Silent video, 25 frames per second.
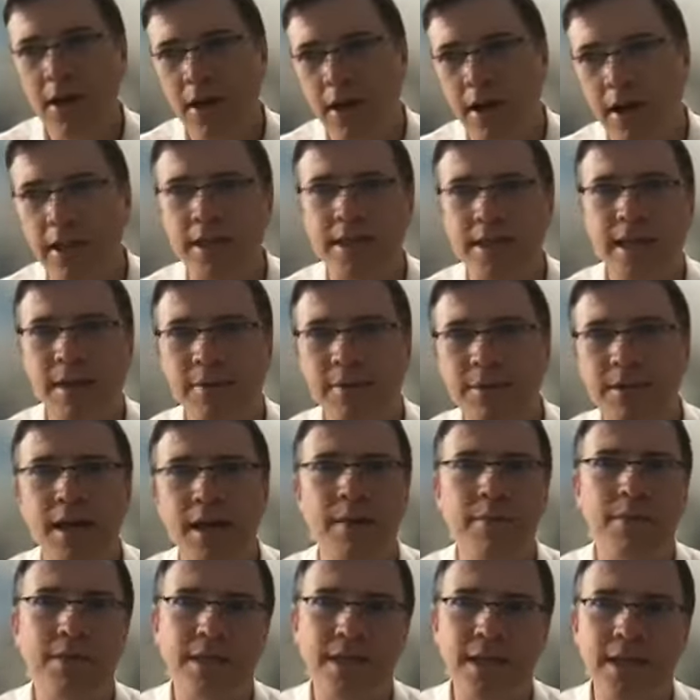at the same
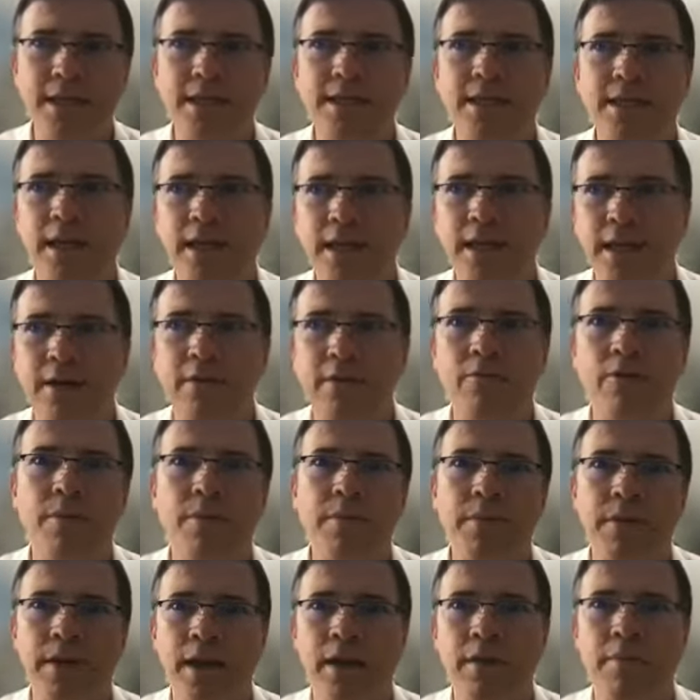time as he said that a
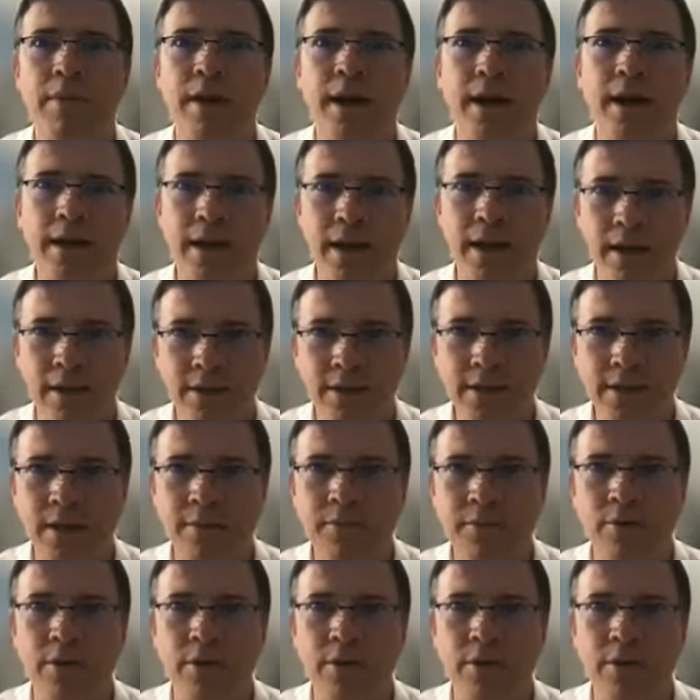woman that a man cannot take